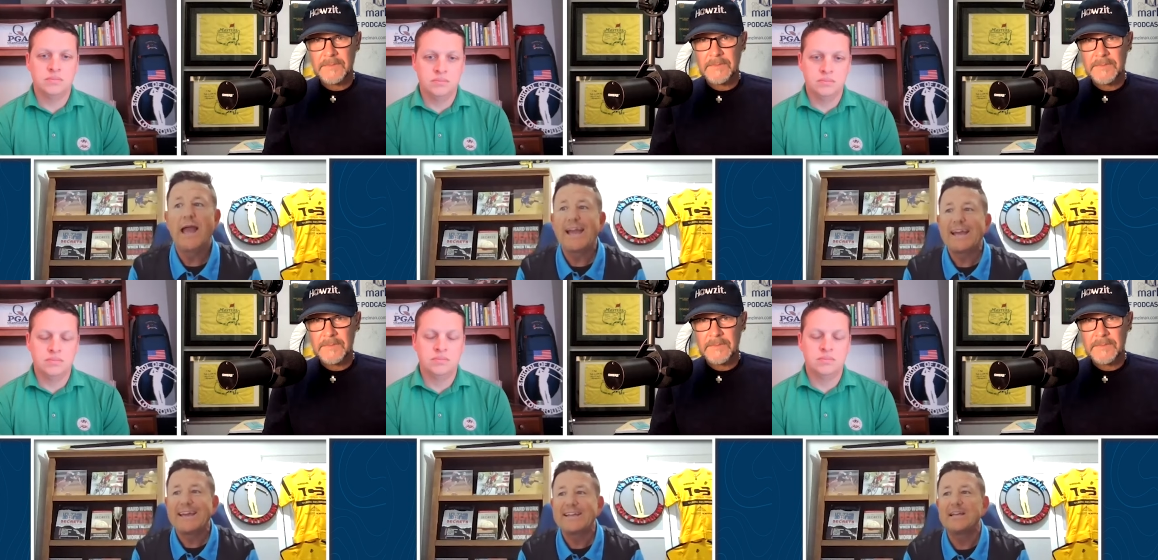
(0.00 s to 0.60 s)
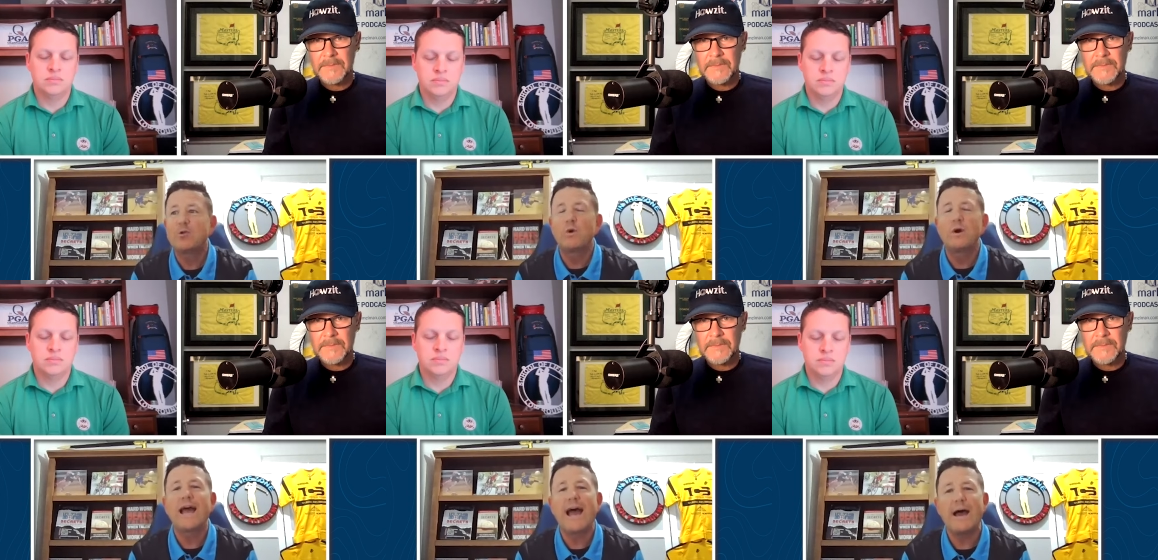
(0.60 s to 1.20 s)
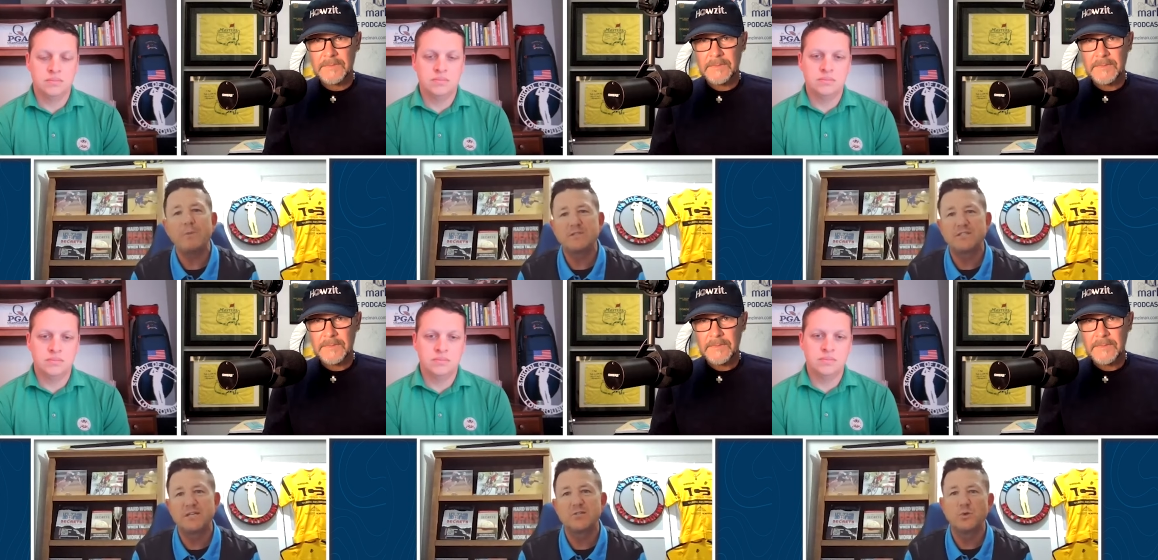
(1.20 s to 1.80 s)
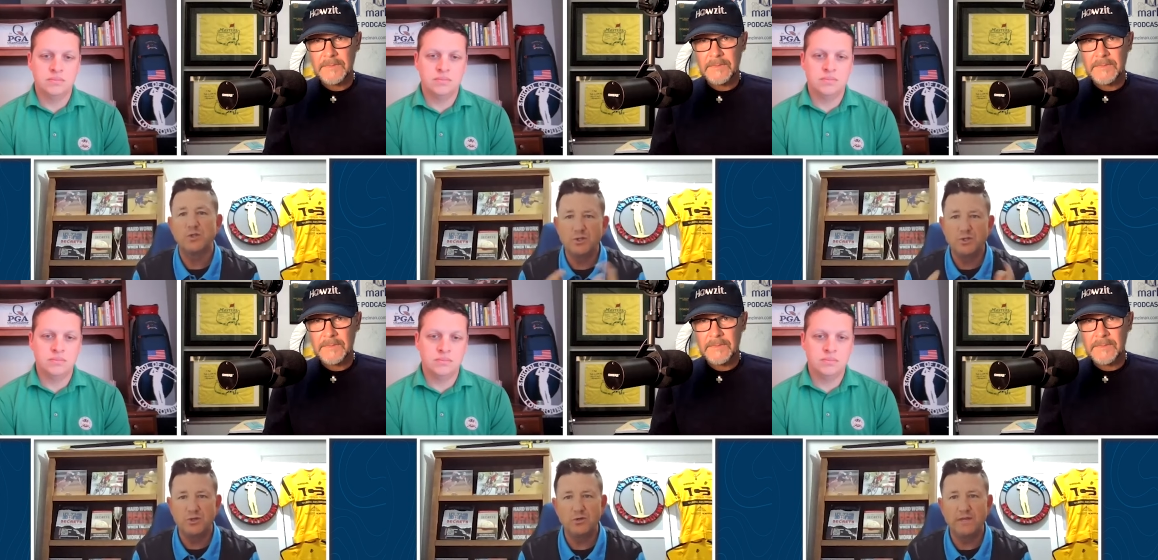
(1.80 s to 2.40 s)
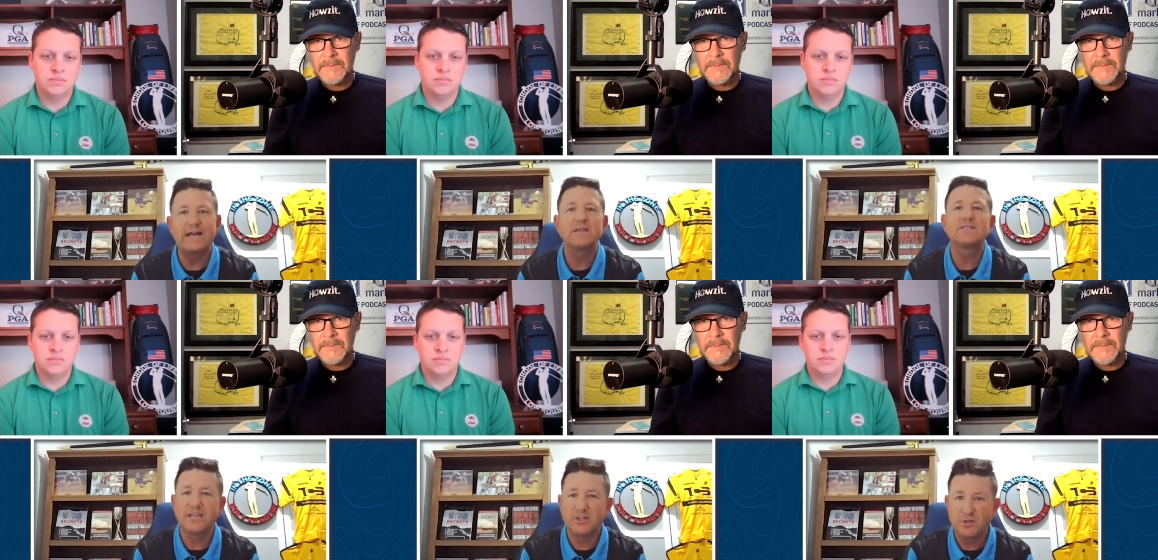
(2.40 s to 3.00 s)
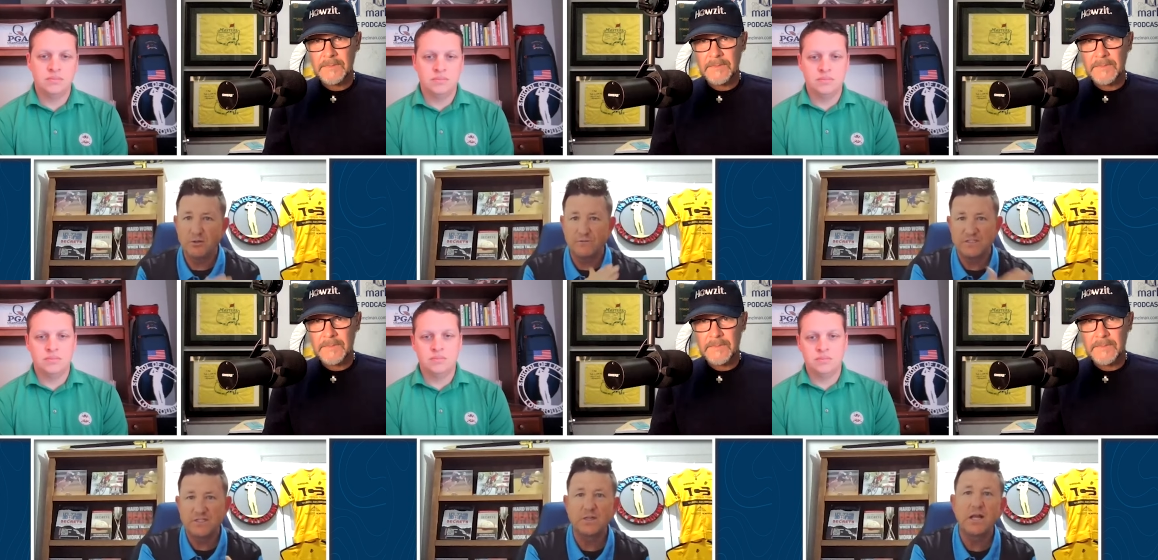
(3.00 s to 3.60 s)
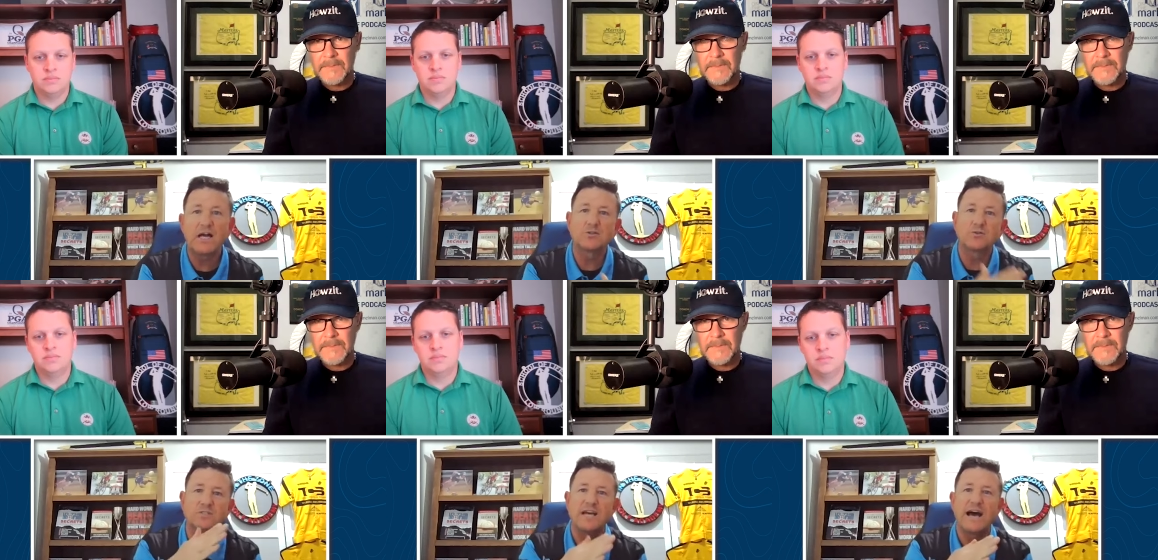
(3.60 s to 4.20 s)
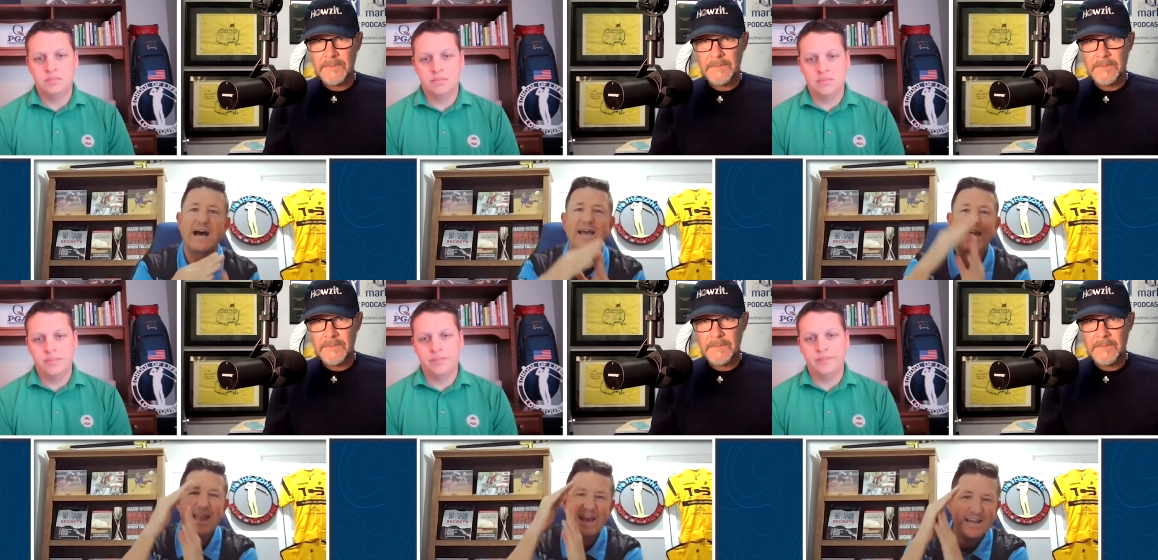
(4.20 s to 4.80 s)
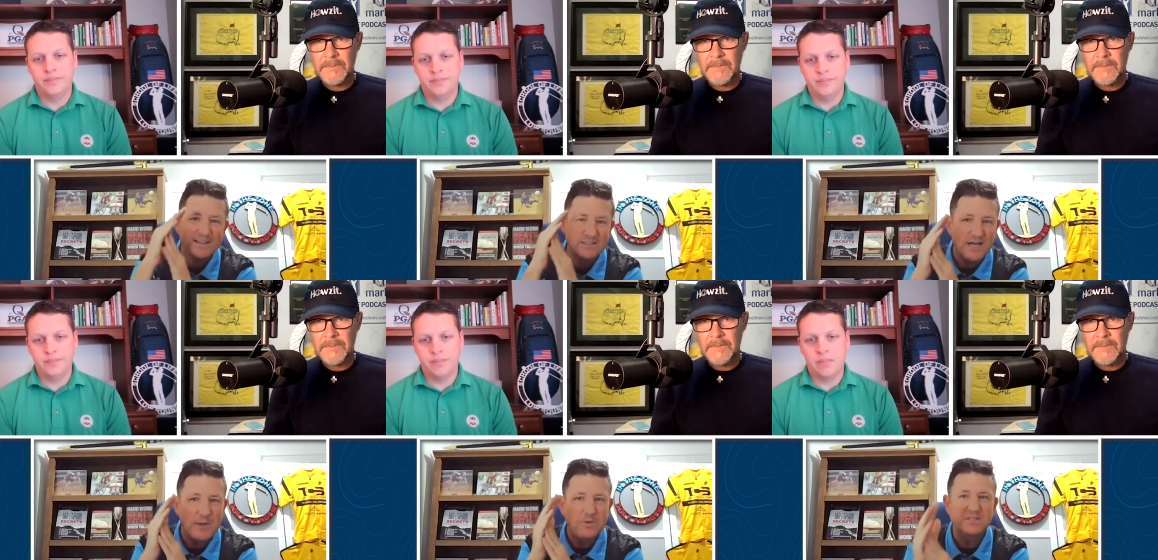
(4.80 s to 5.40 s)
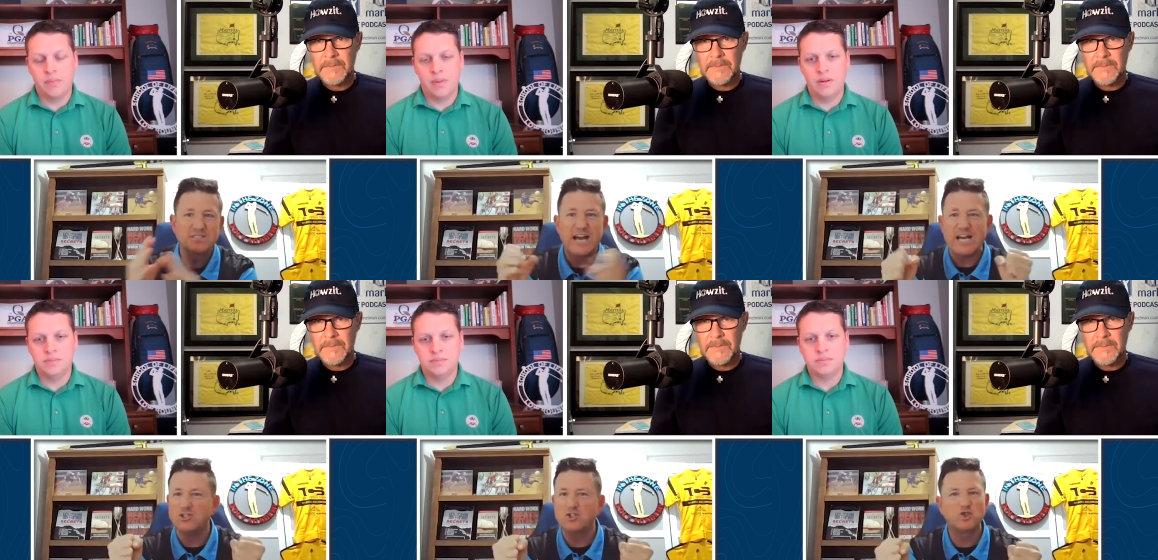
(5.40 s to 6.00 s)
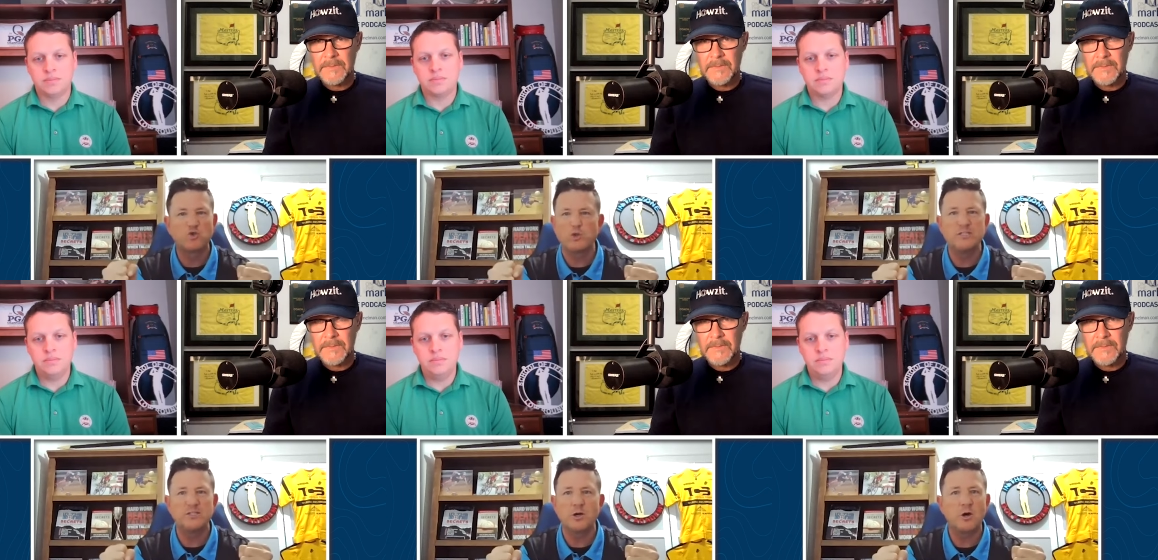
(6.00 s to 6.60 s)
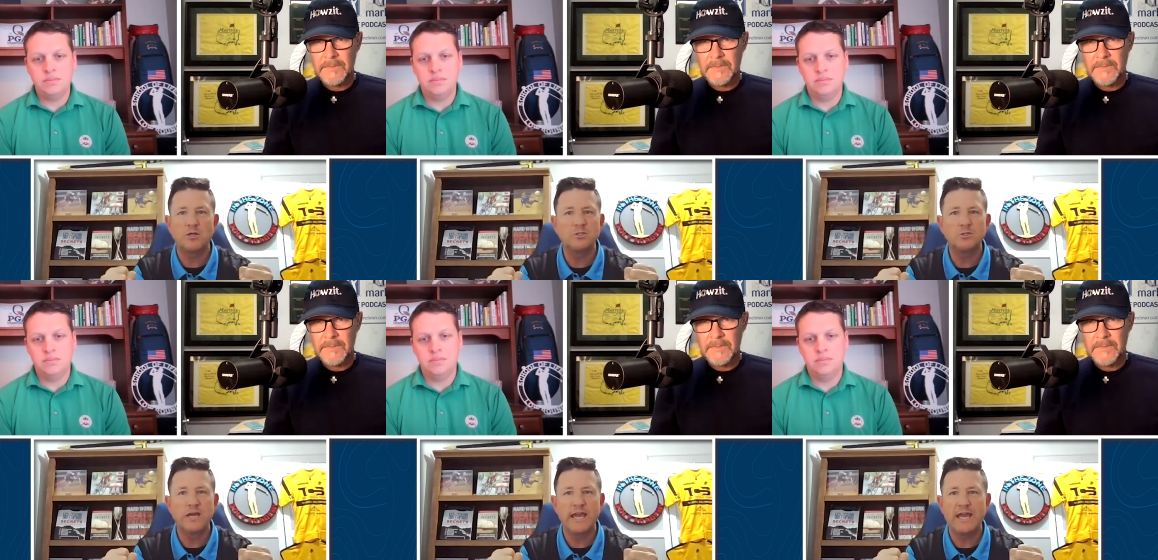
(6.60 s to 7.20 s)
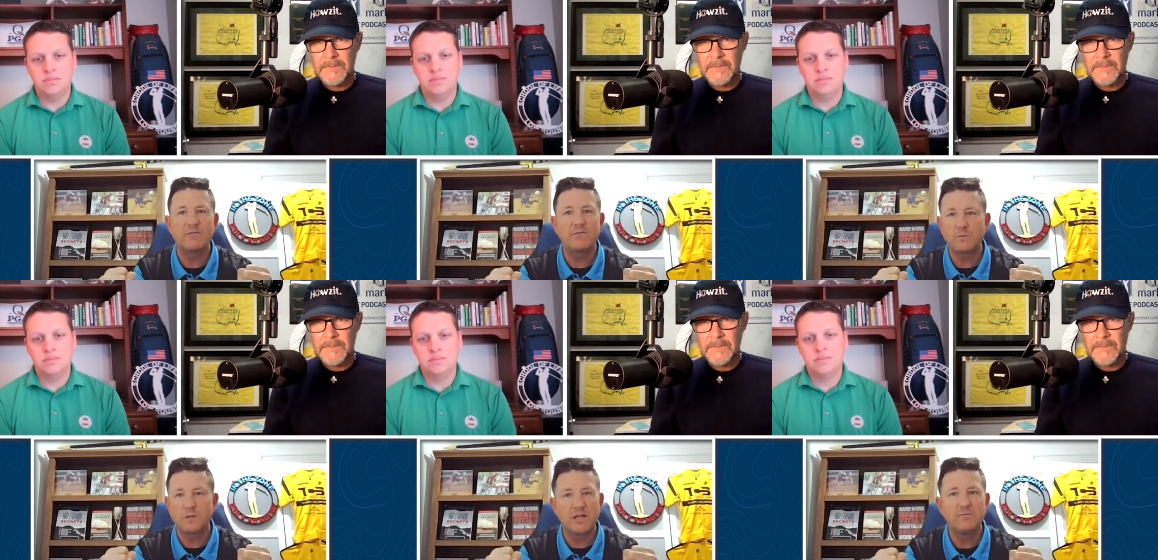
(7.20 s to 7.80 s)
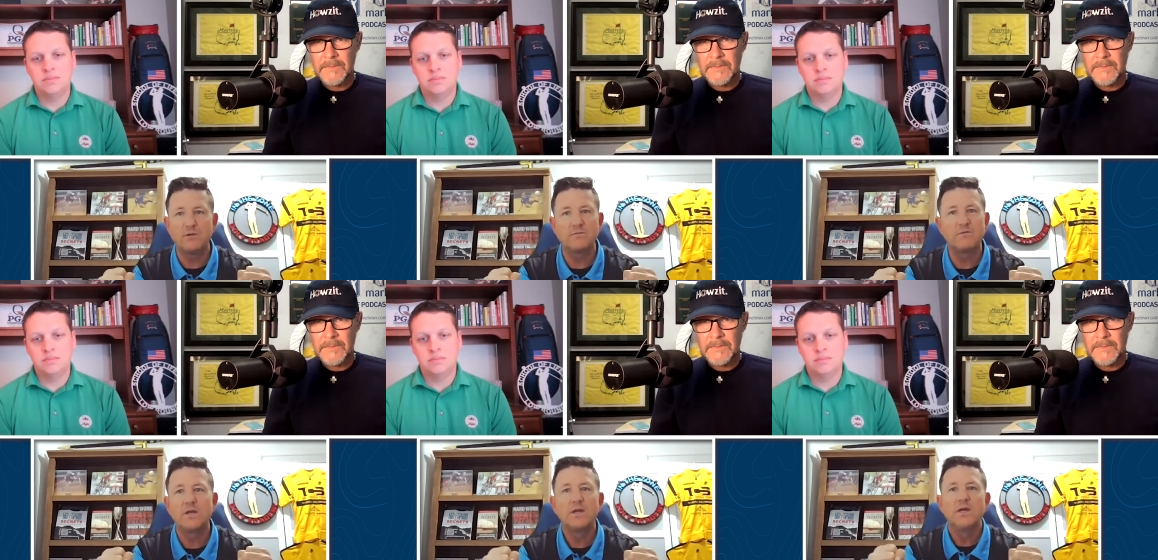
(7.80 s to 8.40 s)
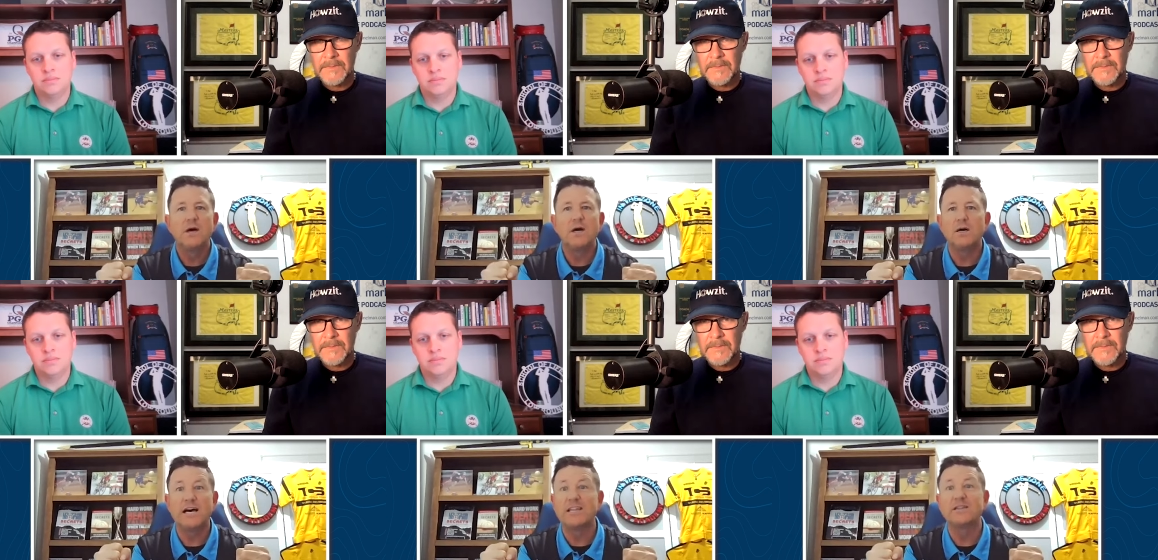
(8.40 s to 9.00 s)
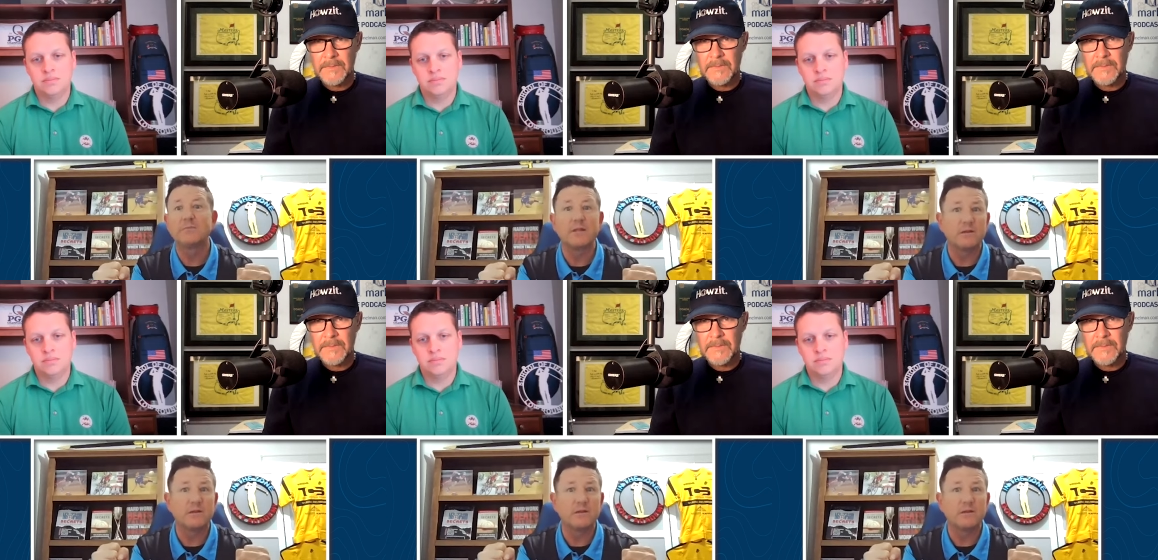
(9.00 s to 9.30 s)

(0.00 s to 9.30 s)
Speaker 1: and what happens is when you do that let's say you do the physiological sigh and at the top of the side you squeeze as hard as you can from a level of uh, a,